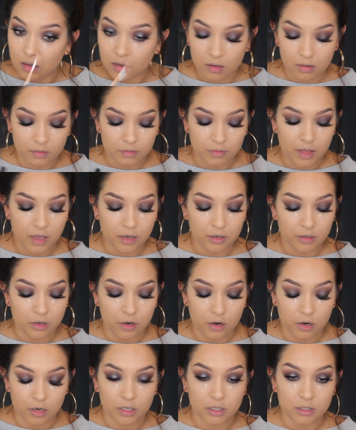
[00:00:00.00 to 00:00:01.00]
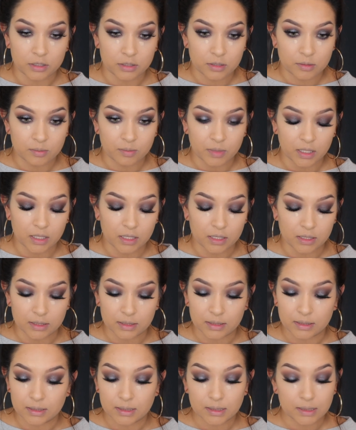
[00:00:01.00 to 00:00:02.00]
of of that Nars
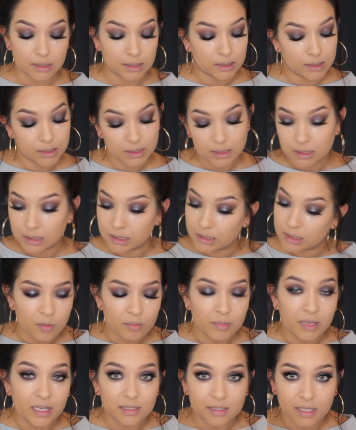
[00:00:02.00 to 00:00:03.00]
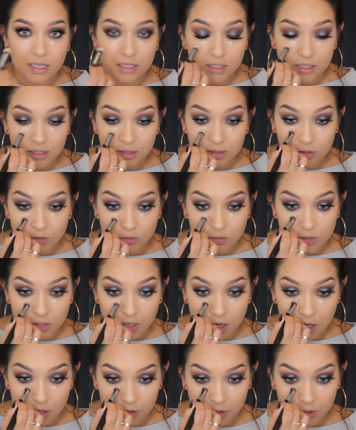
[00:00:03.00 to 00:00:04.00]
because I didn't use a
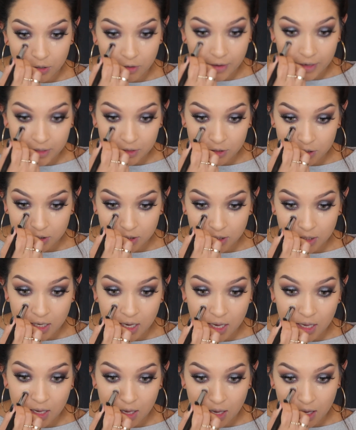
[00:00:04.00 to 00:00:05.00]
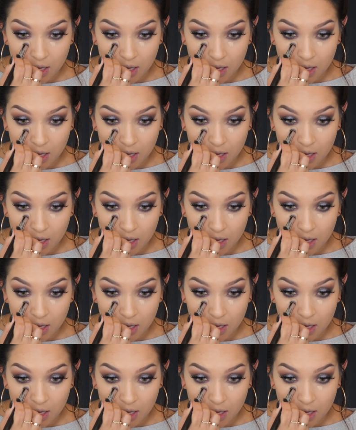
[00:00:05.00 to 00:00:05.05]
color corrector today